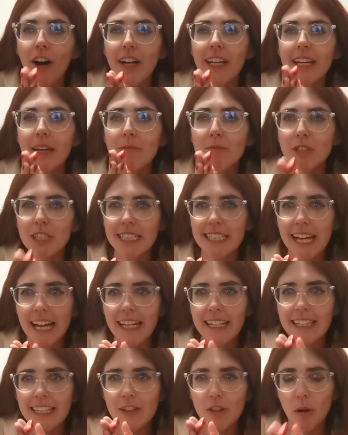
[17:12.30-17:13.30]
I am going to
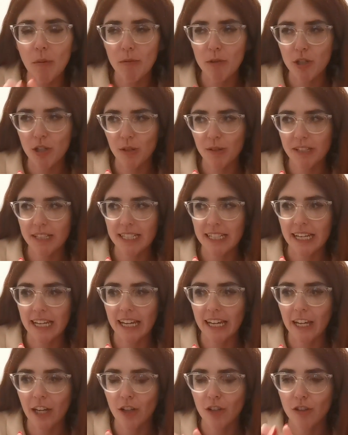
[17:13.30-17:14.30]
take this
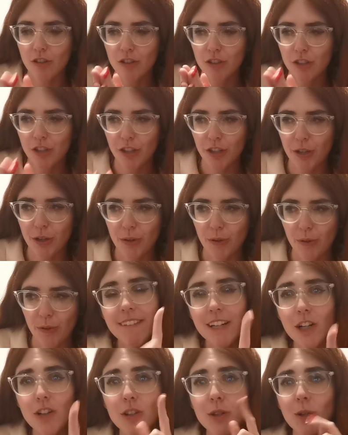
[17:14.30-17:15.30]
opportunity to
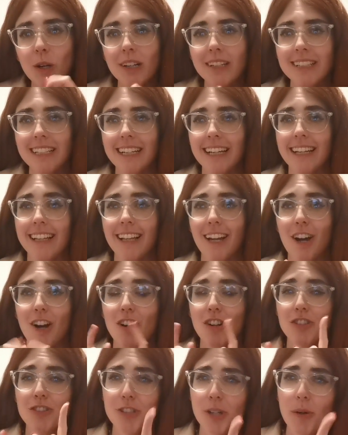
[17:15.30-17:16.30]
fill you guys in
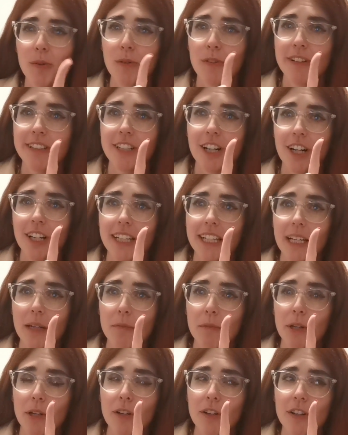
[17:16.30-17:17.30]
on Don't Worry
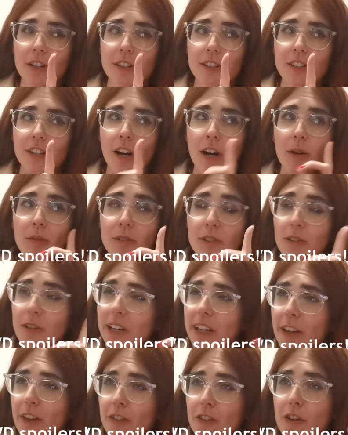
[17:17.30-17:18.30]
Darling, because I was
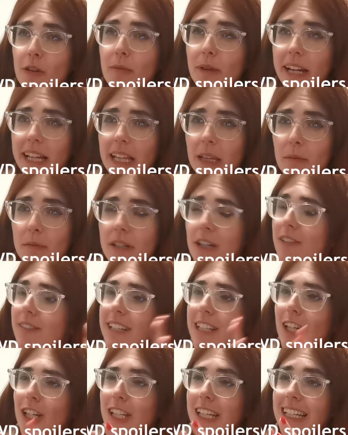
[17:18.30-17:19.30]
looking through my clips and I
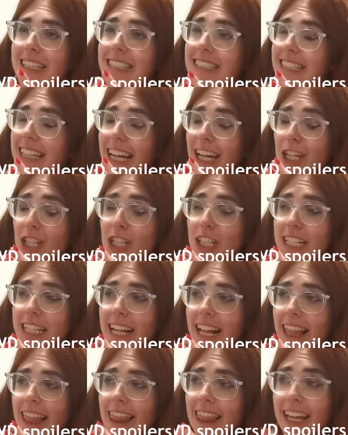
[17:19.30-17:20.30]
realised I didn't
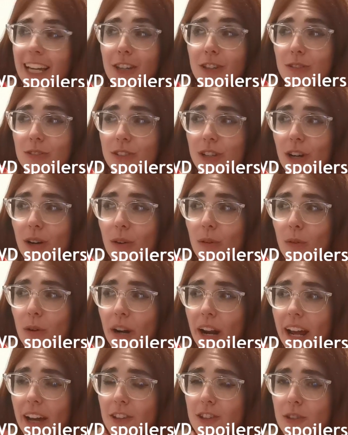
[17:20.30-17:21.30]
actually let you all know
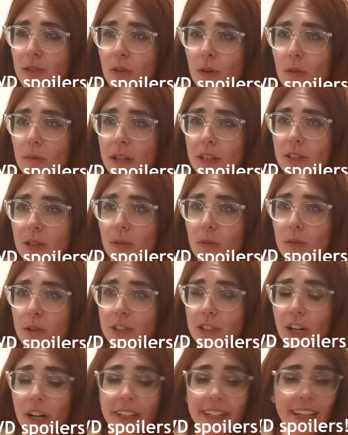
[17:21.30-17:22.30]
what I actually thought about Don't
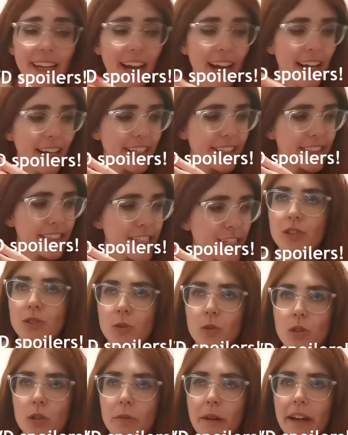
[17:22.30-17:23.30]
Worry Darling, and I've got to
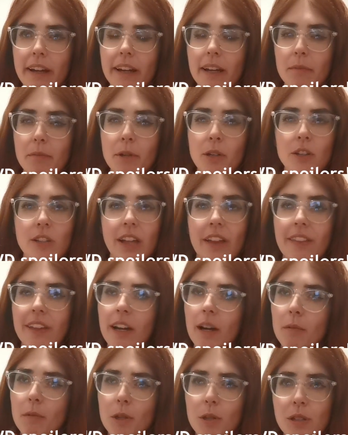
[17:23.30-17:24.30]
talk about it because I
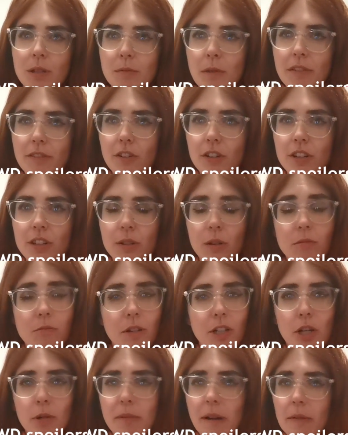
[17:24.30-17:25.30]
think I'm losing my voice, so I
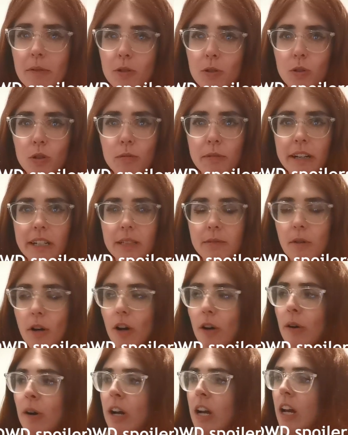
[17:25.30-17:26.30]
might not be able to talk about it
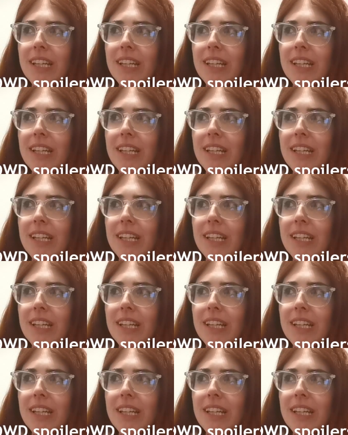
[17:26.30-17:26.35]
tomorrow.